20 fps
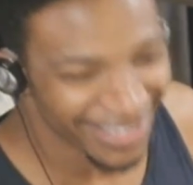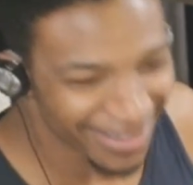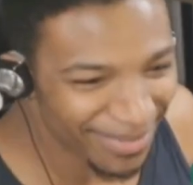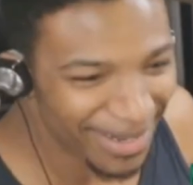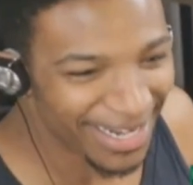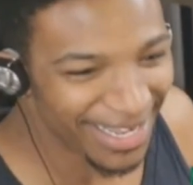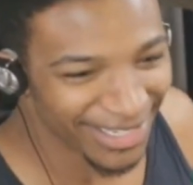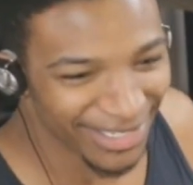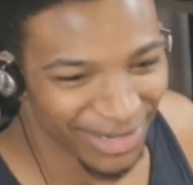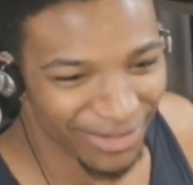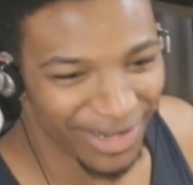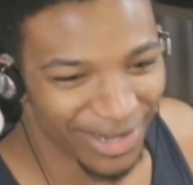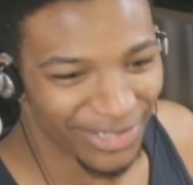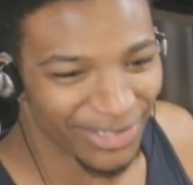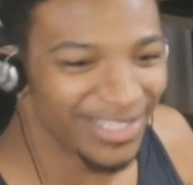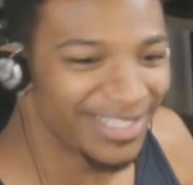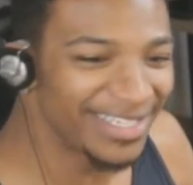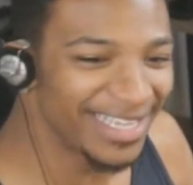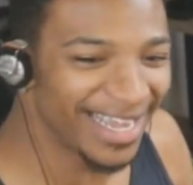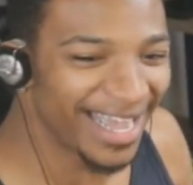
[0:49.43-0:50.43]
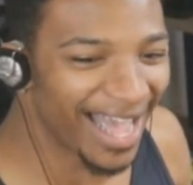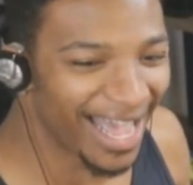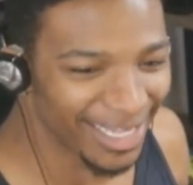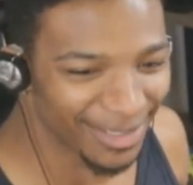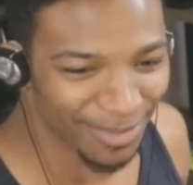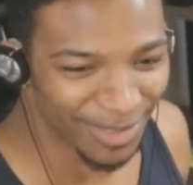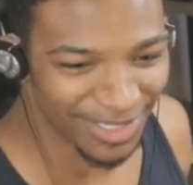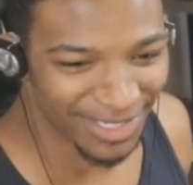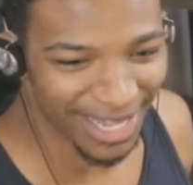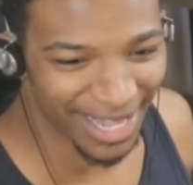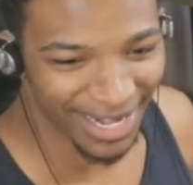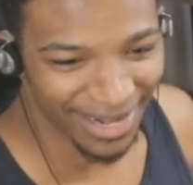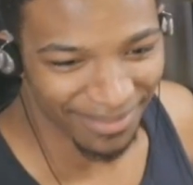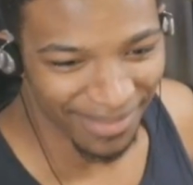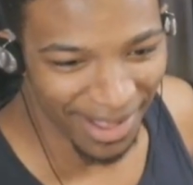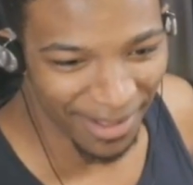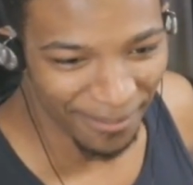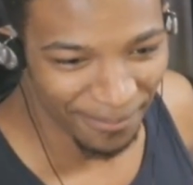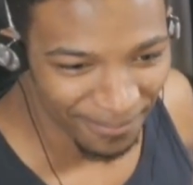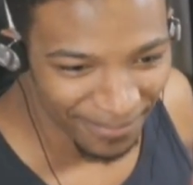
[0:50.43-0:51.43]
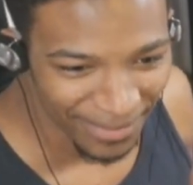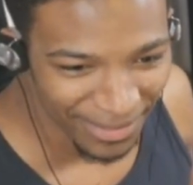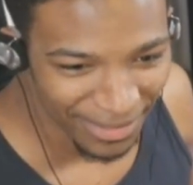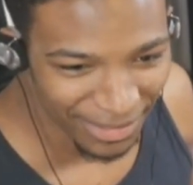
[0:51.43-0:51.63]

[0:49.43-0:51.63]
Somebody guessed it right. So this nigga Ice Poseidon, man,